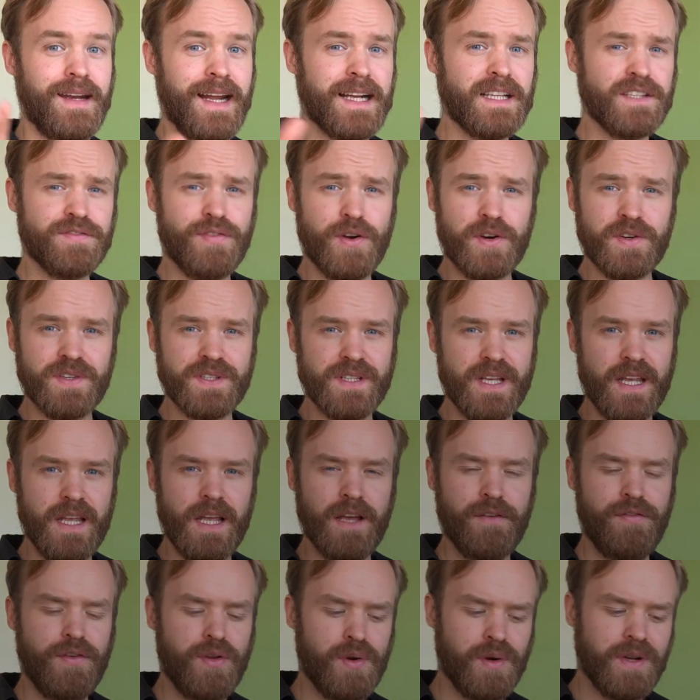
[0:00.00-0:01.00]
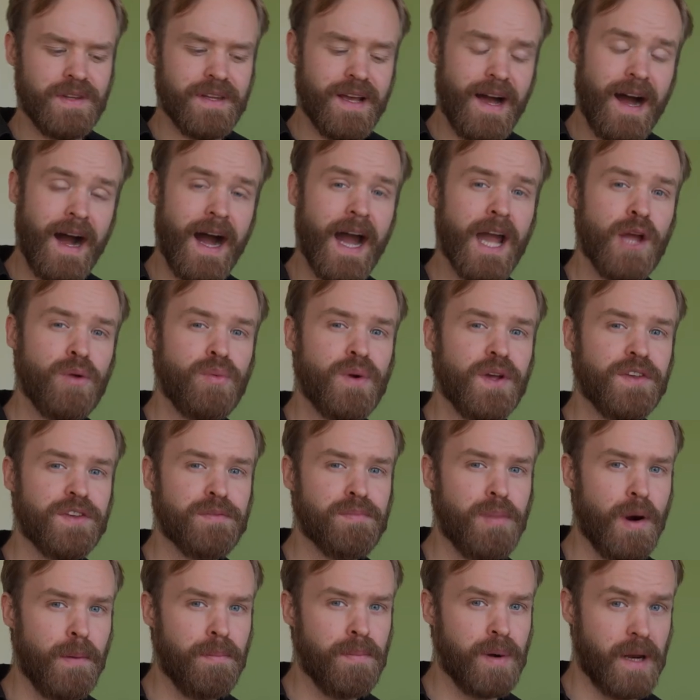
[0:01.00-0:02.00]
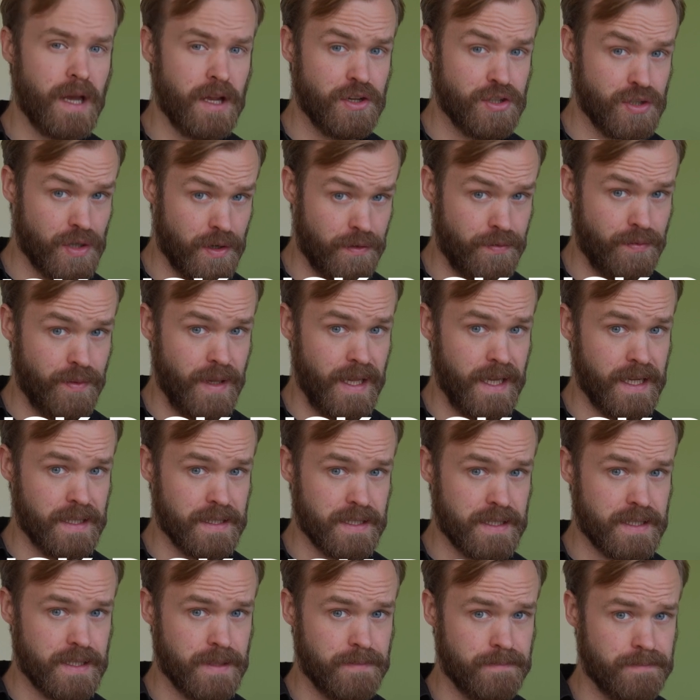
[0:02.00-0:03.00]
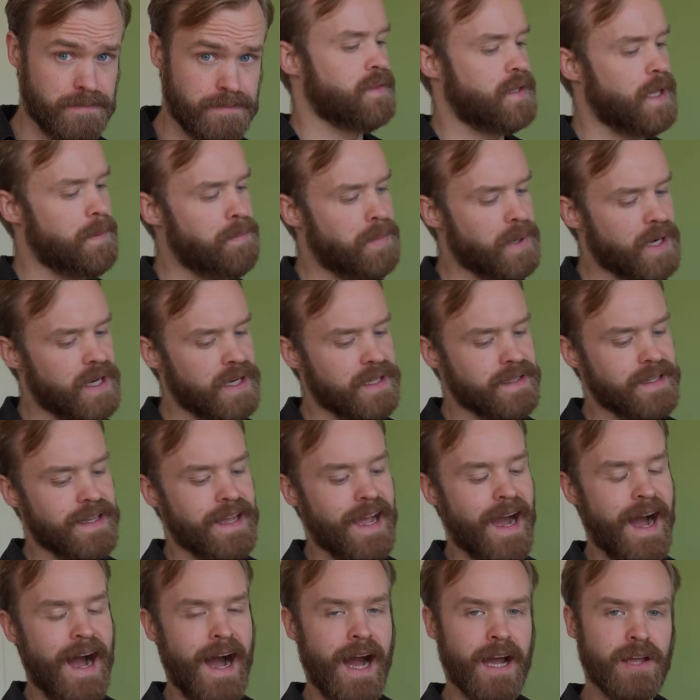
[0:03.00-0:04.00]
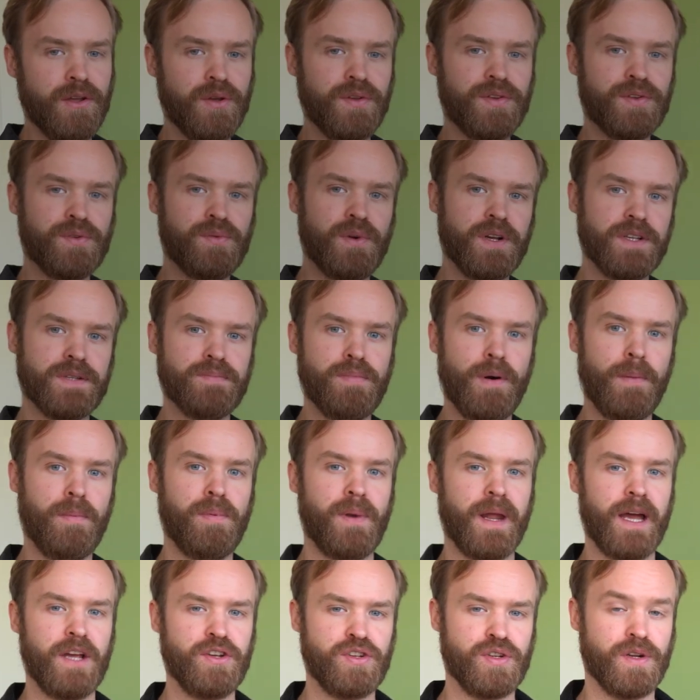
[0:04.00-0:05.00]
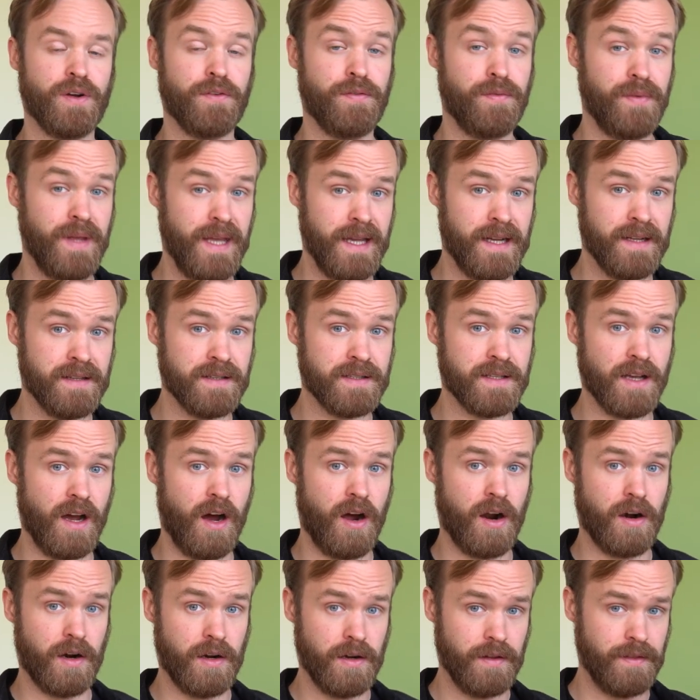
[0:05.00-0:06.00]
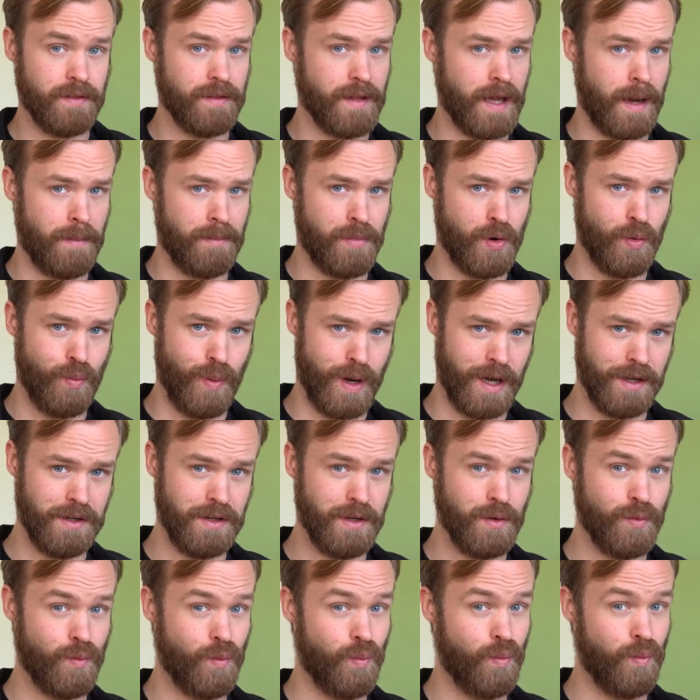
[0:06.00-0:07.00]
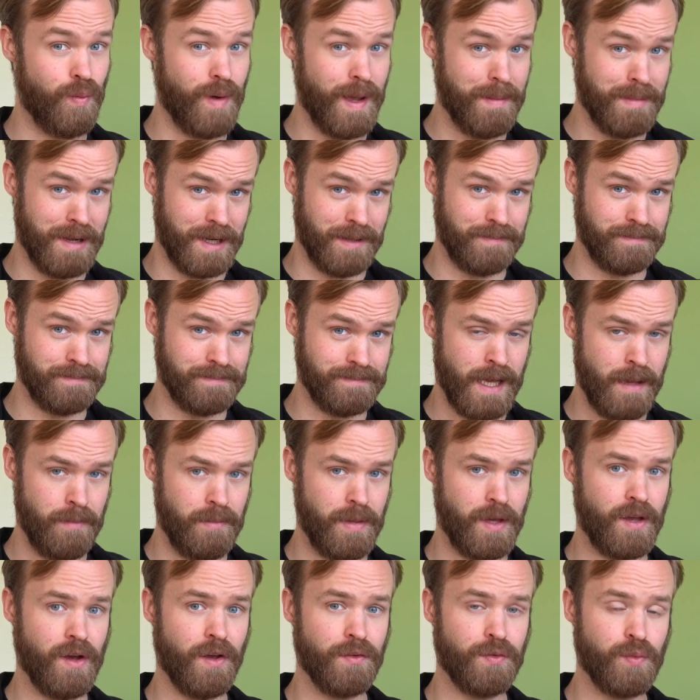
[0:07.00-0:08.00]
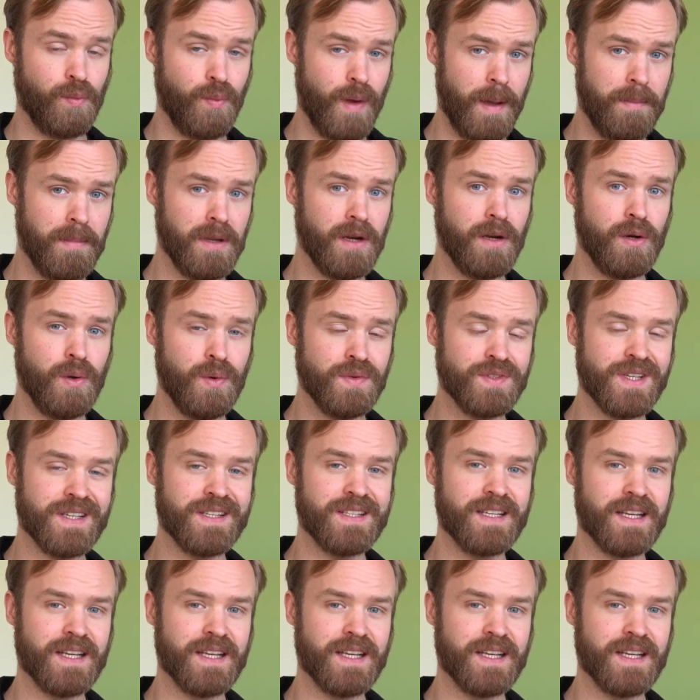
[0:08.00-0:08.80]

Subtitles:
Let's first see if you're in the high-risk population of vegans. Typically, the highest risk population of vegans are, number one, women. Because women lose a